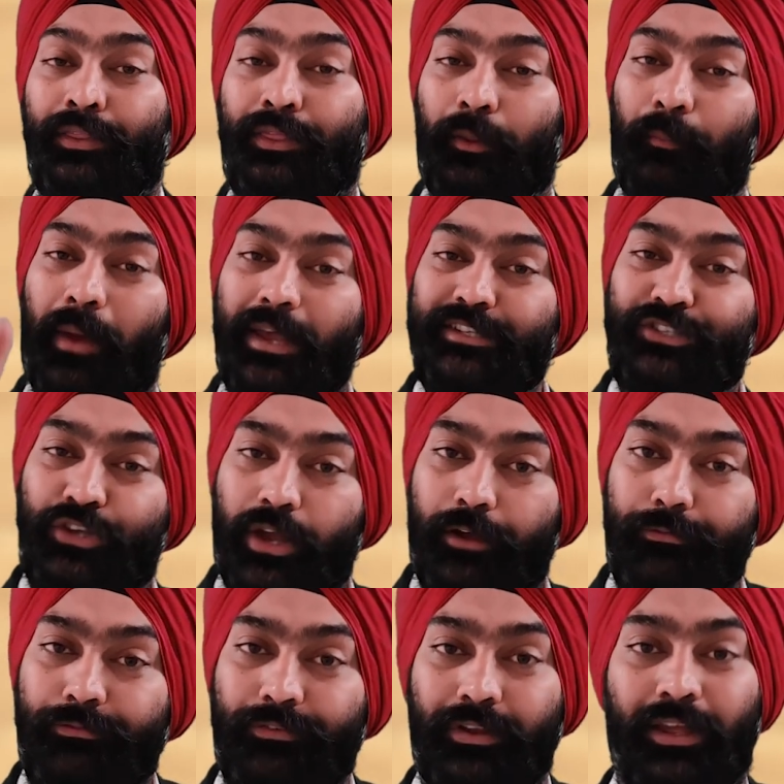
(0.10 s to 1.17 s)
The best
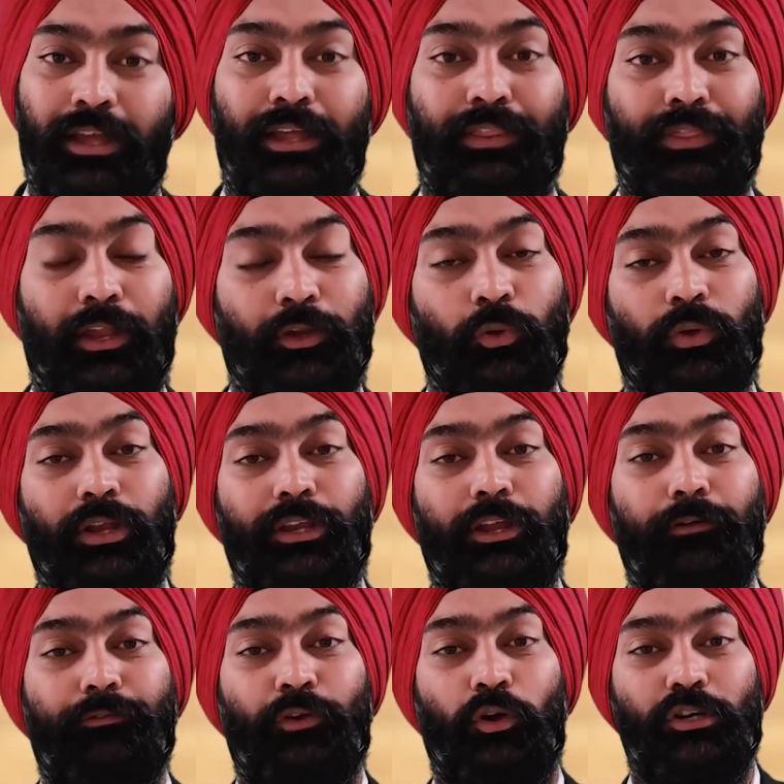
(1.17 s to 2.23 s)
gift that you can
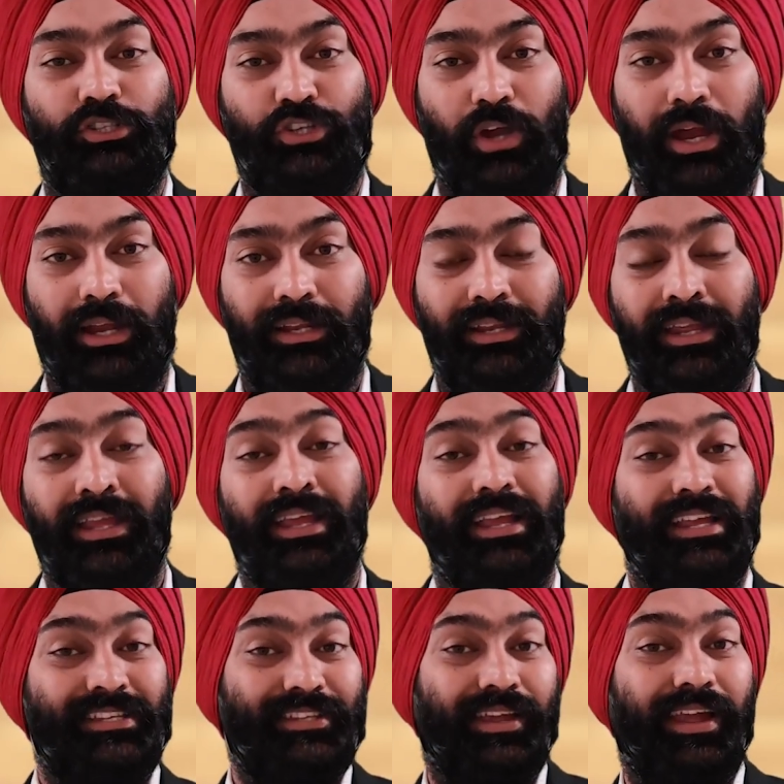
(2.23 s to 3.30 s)
give to your child
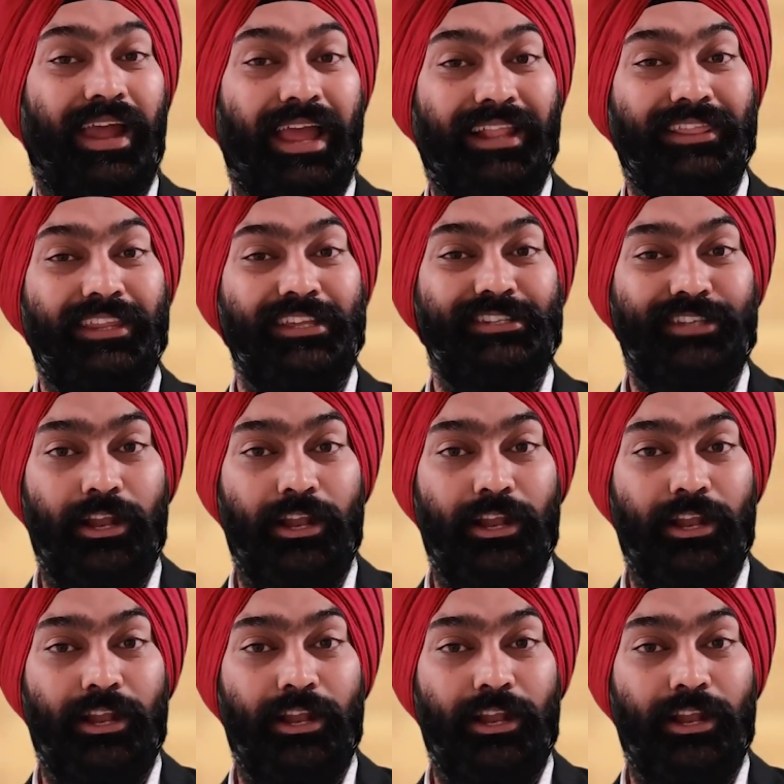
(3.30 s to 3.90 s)
is a healthy